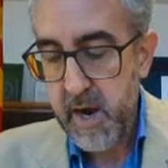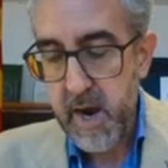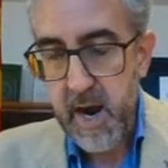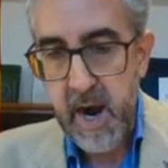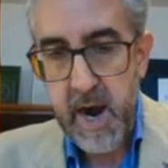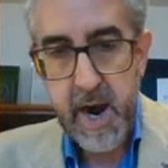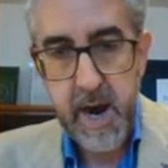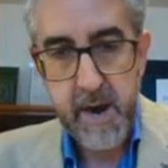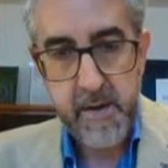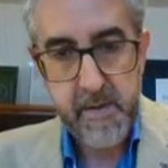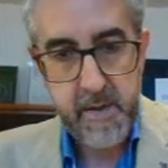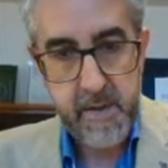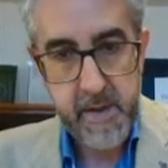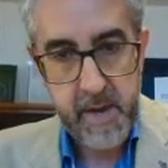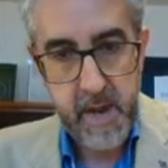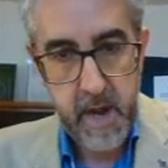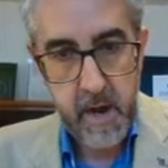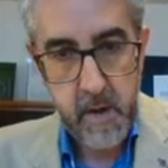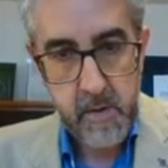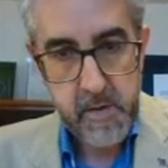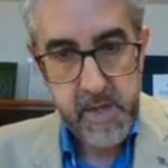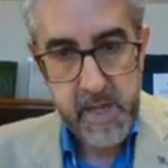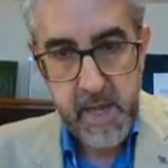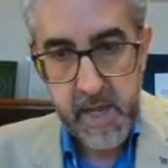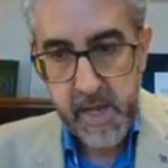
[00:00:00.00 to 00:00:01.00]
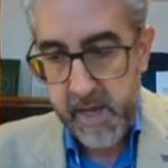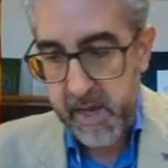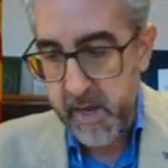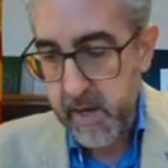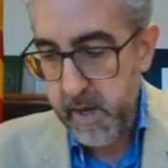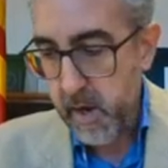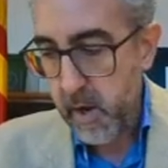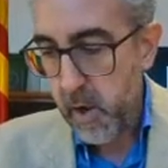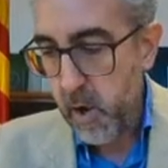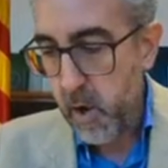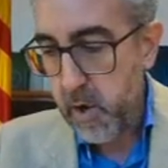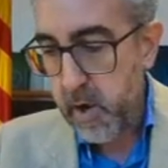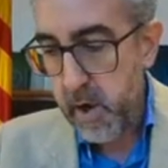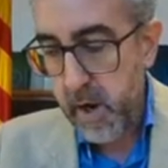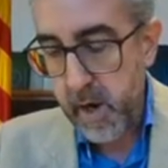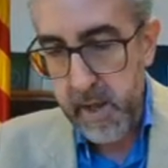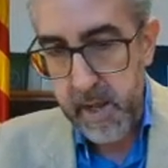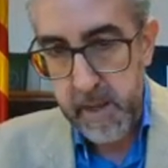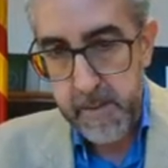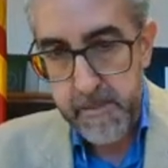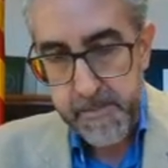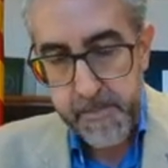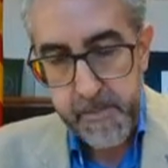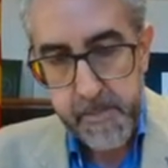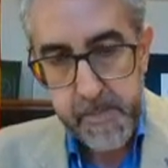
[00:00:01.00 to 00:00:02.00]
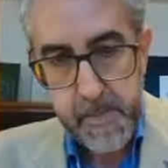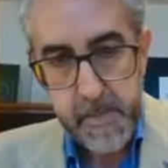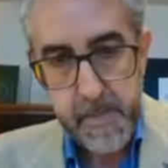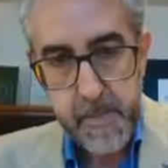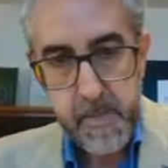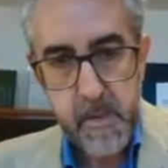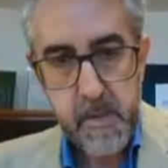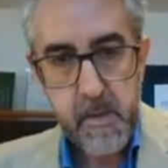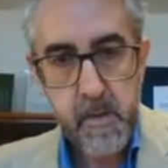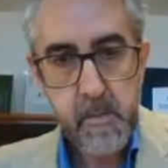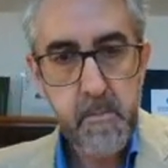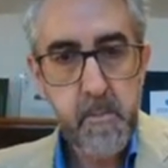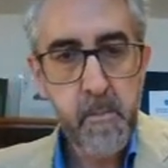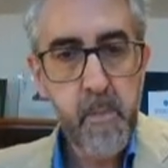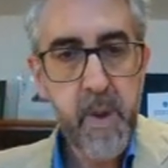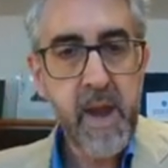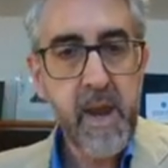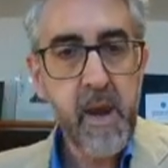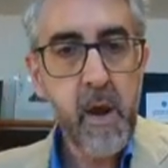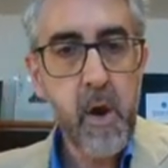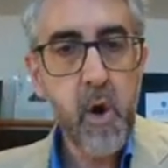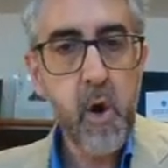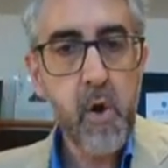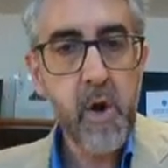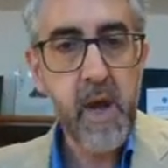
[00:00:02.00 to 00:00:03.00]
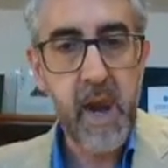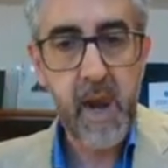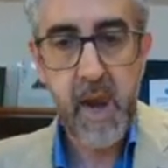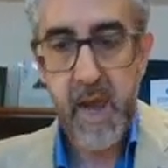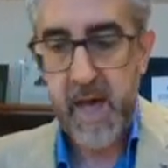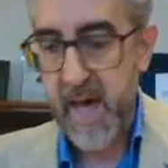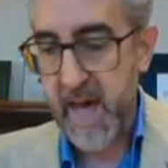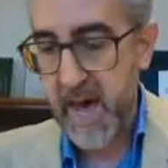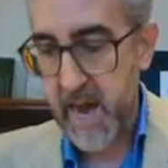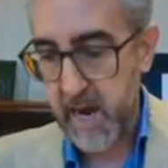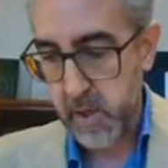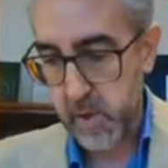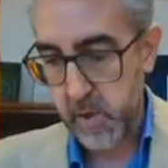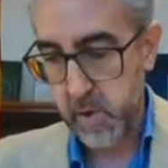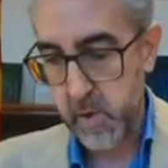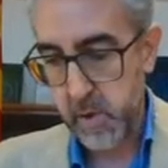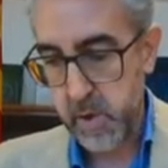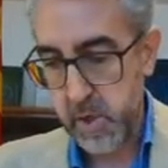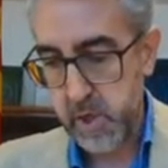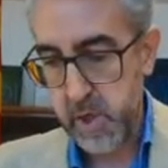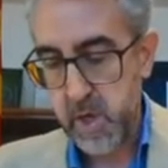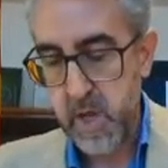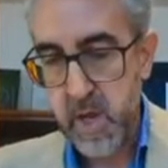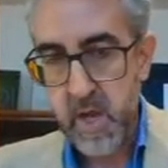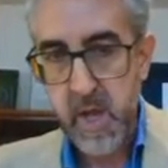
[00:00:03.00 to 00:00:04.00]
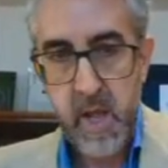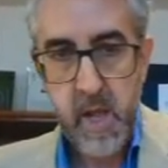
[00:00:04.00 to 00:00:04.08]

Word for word: are now taken locally by local actors.